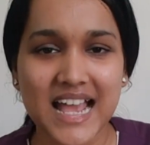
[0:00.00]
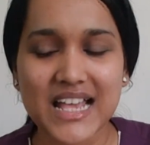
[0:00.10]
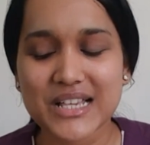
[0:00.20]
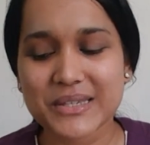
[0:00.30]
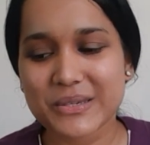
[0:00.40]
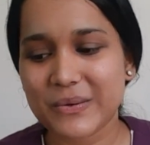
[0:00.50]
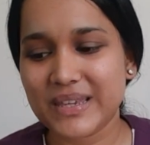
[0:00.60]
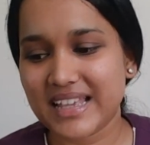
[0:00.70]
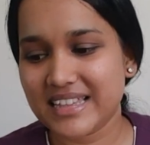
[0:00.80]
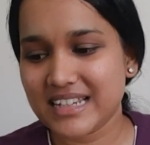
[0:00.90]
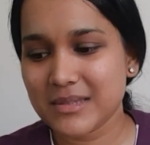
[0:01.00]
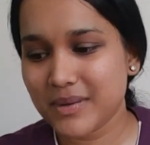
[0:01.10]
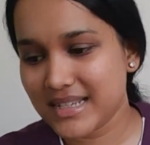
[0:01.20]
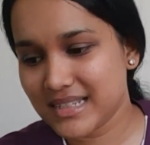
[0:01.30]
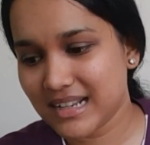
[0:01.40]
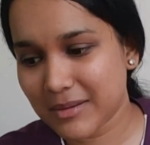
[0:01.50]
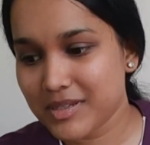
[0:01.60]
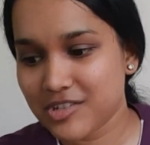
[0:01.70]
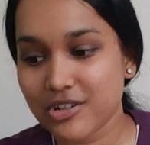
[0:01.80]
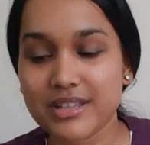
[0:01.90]
So yeah, there is medicinal
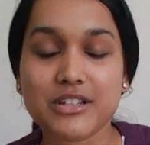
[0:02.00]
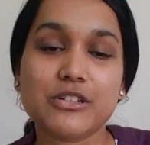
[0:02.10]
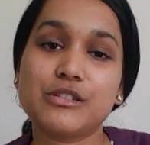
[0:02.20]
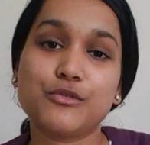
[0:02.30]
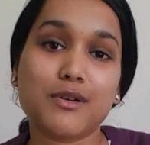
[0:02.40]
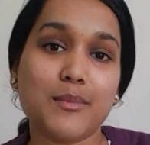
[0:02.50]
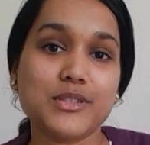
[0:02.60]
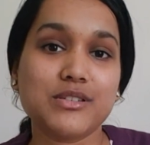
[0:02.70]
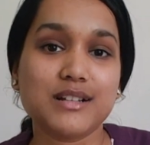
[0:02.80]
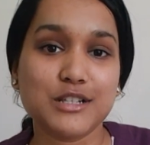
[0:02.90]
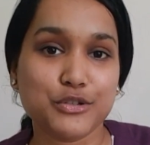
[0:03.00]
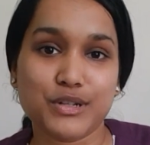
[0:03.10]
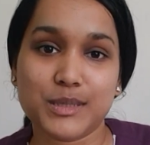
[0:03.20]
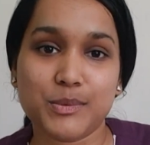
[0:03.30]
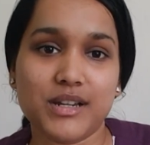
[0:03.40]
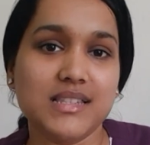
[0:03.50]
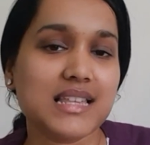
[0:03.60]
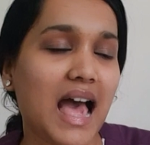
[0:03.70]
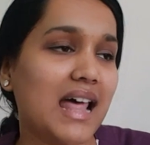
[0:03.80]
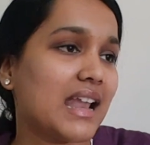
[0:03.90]
chemistry. There is also pharmaceutical jurisprudence,
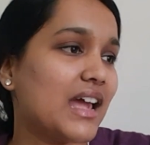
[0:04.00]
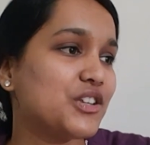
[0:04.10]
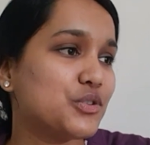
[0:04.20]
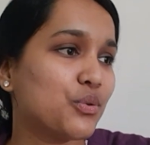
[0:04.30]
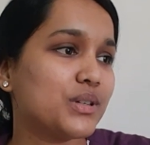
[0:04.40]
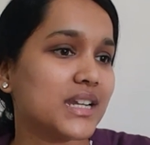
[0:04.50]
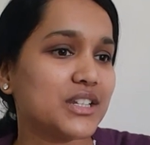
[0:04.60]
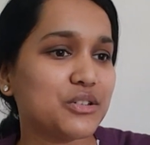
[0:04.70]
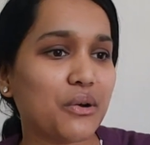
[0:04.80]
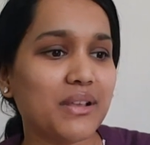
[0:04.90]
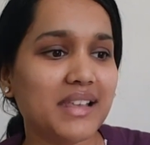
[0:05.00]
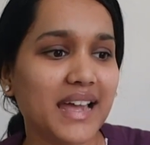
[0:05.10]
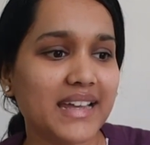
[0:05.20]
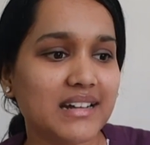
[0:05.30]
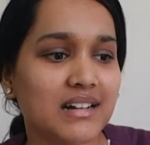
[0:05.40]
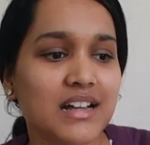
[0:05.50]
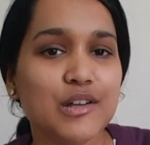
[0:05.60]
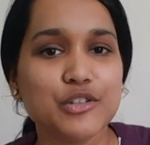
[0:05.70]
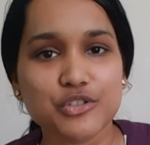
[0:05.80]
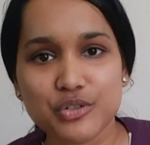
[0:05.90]
and I don't at all like
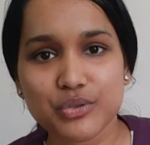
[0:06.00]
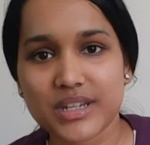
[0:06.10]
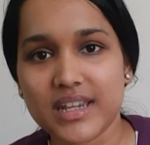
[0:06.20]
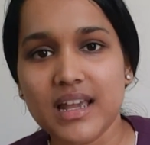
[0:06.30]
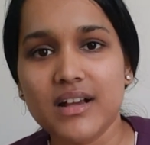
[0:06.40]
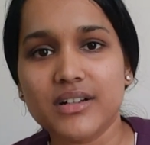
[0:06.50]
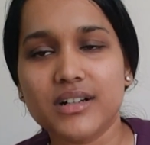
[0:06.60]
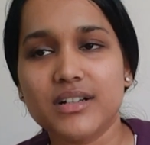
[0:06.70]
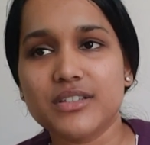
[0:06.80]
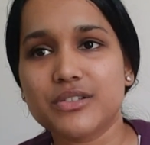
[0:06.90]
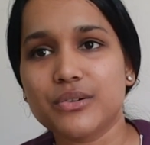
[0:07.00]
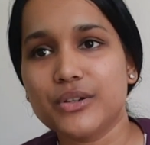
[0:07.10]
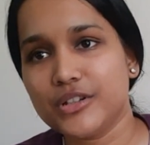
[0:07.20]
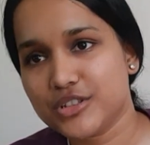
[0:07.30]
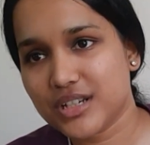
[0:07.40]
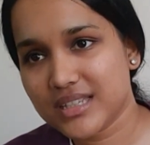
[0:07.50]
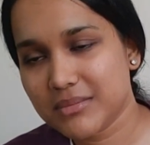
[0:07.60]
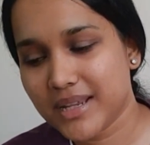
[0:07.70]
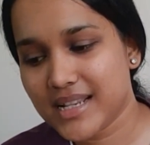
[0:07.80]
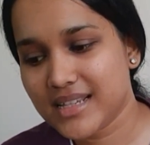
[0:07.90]
jury. So you just
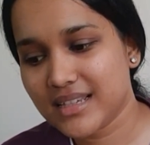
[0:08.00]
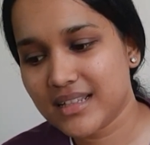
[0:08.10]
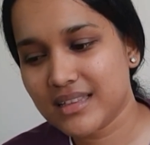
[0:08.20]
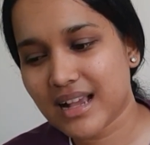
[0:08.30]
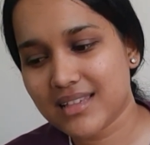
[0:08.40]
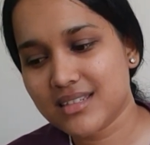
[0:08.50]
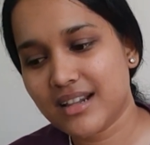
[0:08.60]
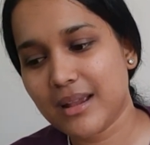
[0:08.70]
mainly in that study